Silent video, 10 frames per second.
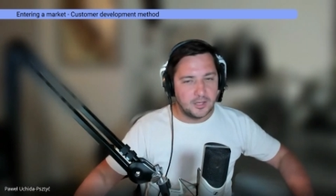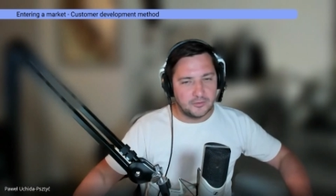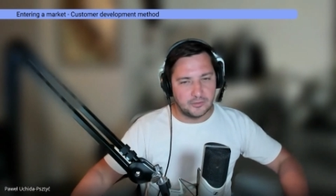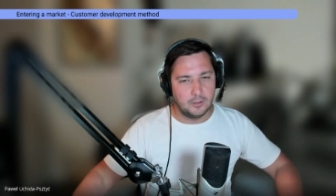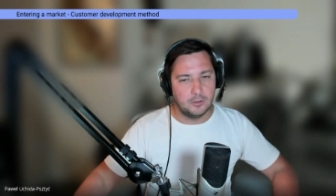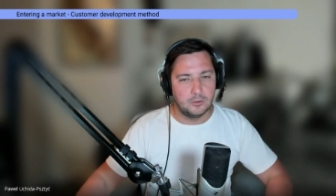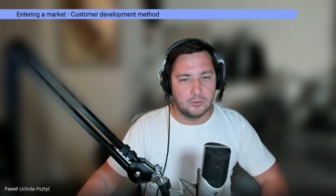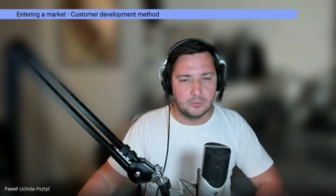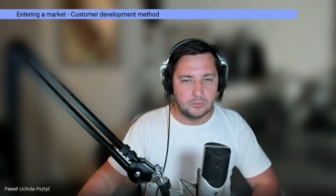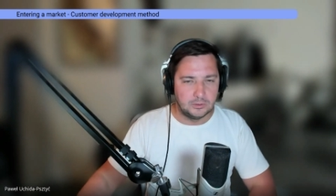
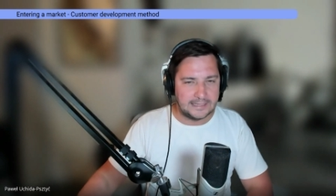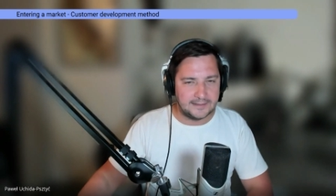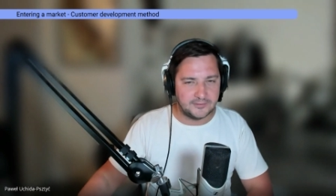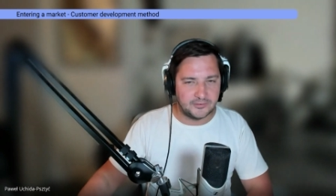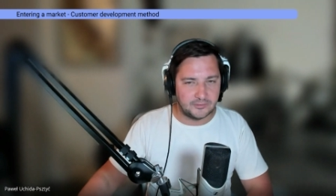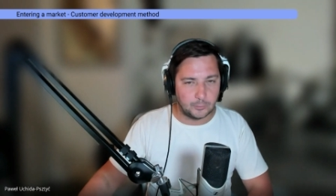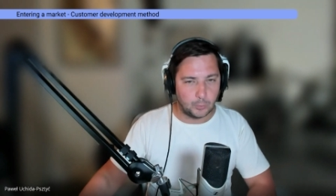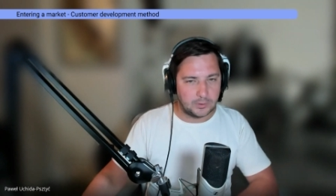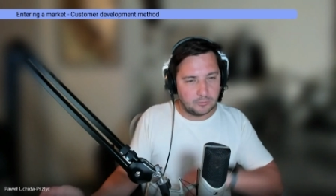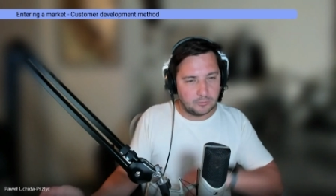So
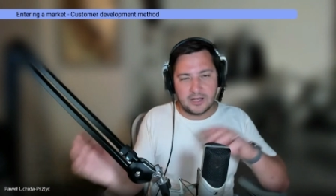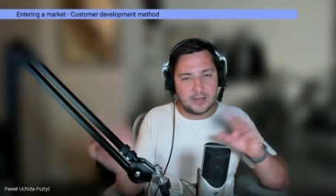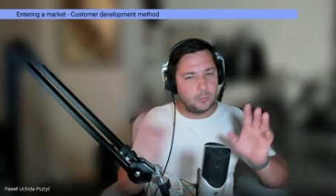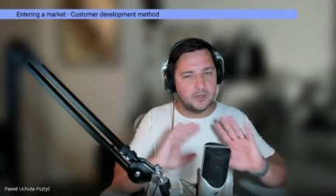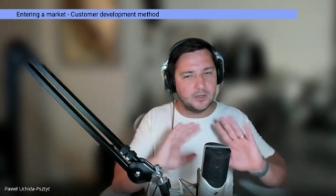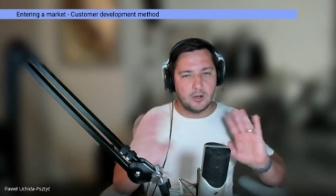today we